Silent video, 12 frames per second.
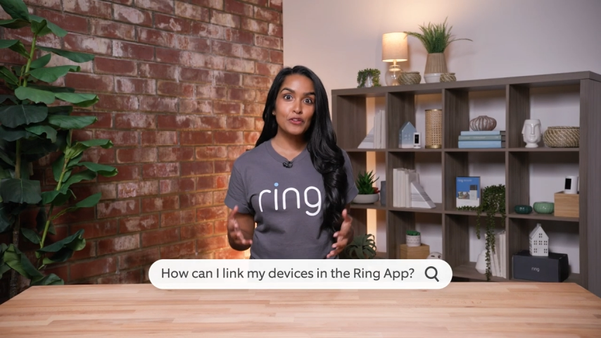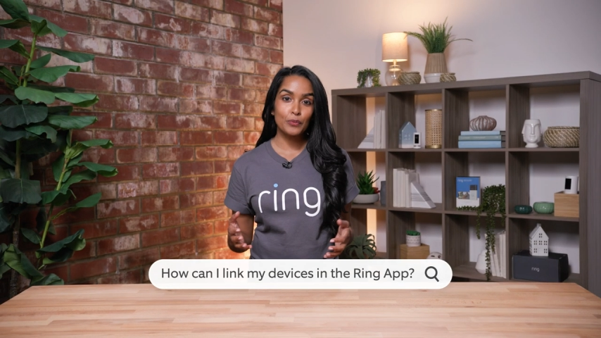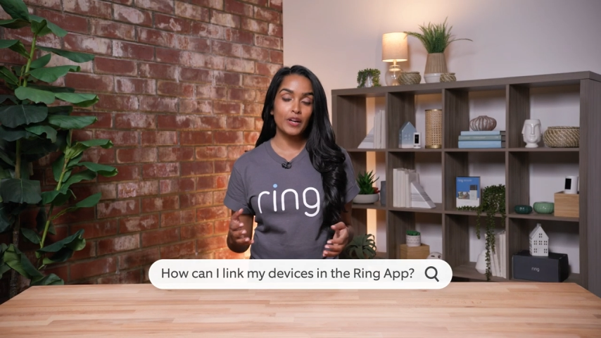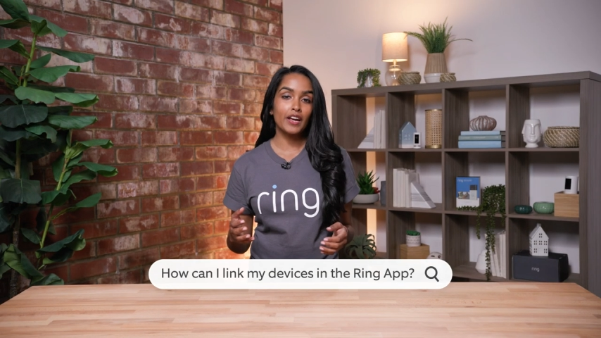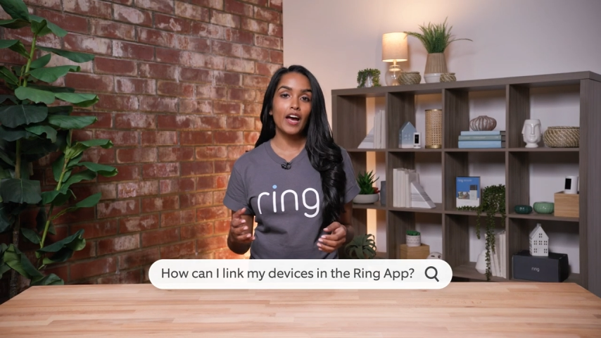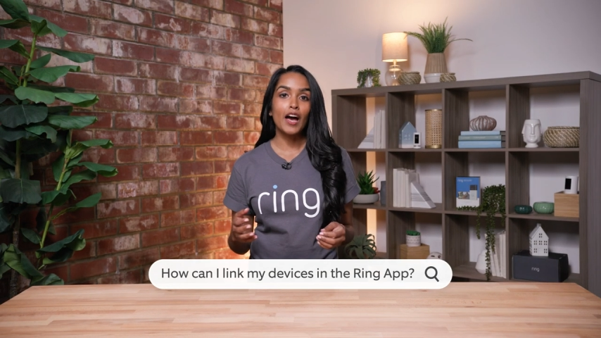of the
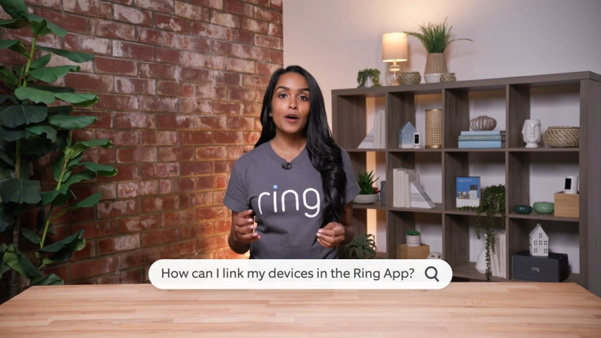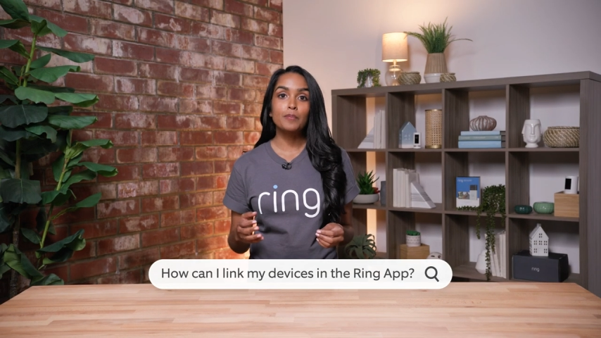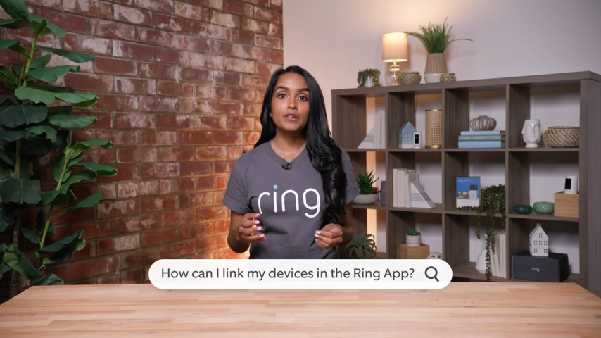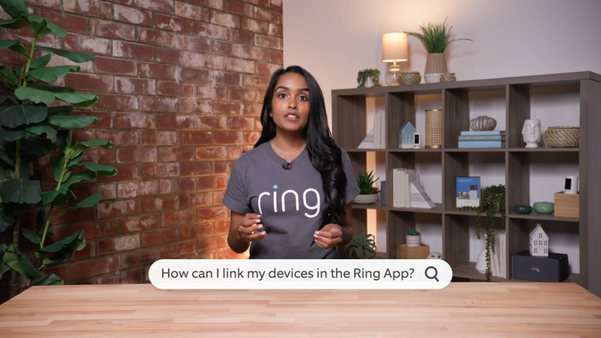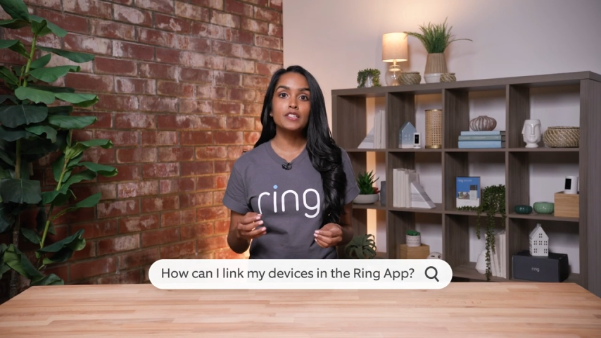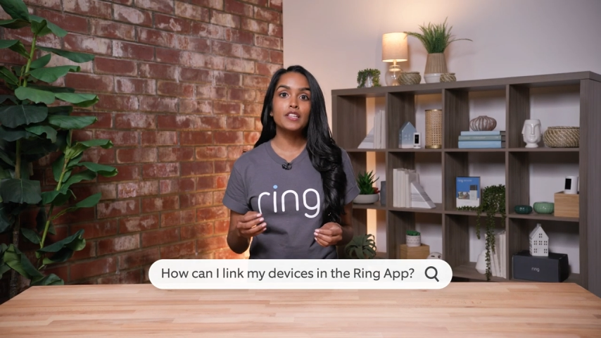Ring
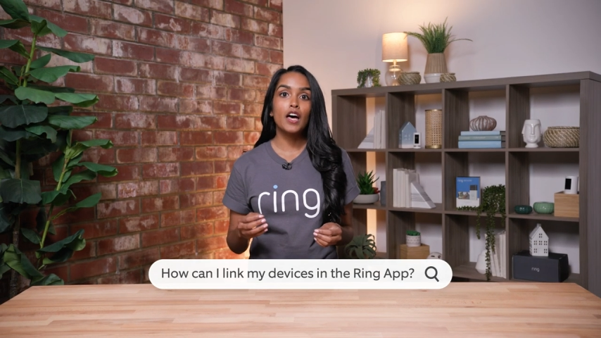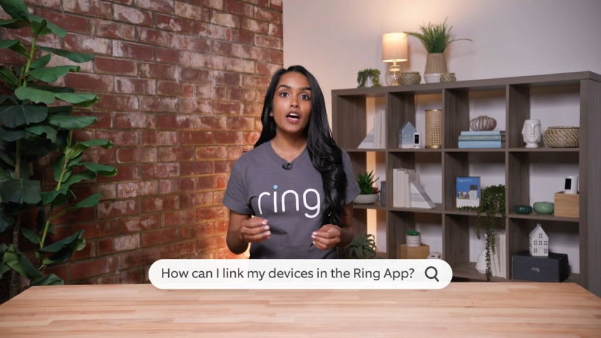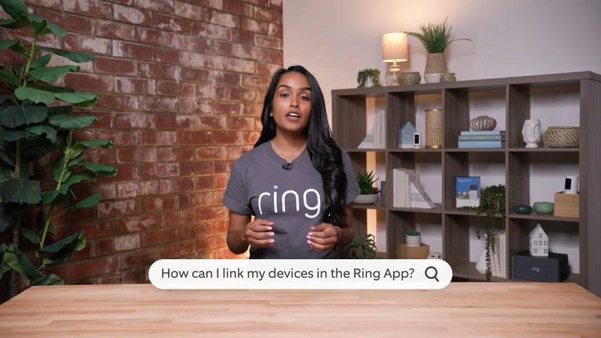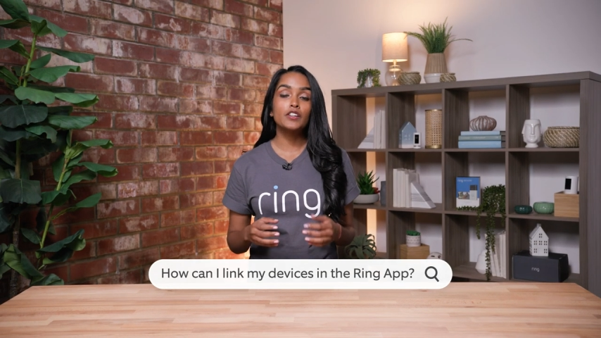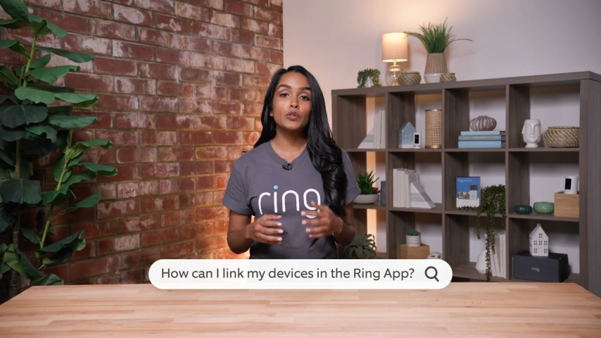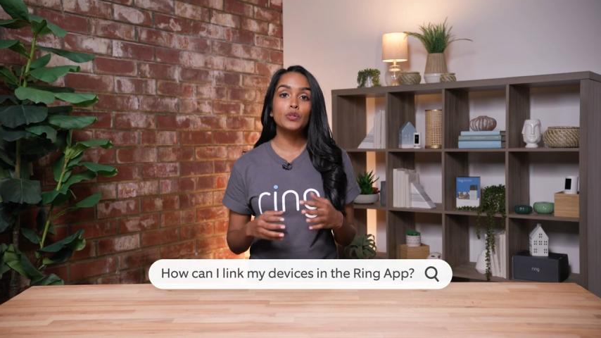app is
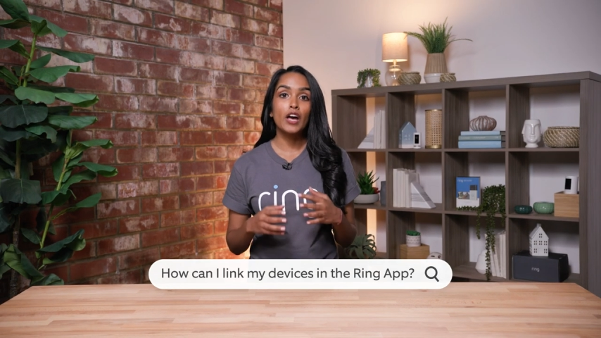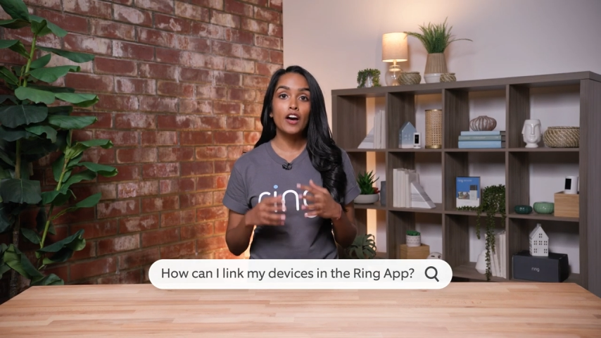that you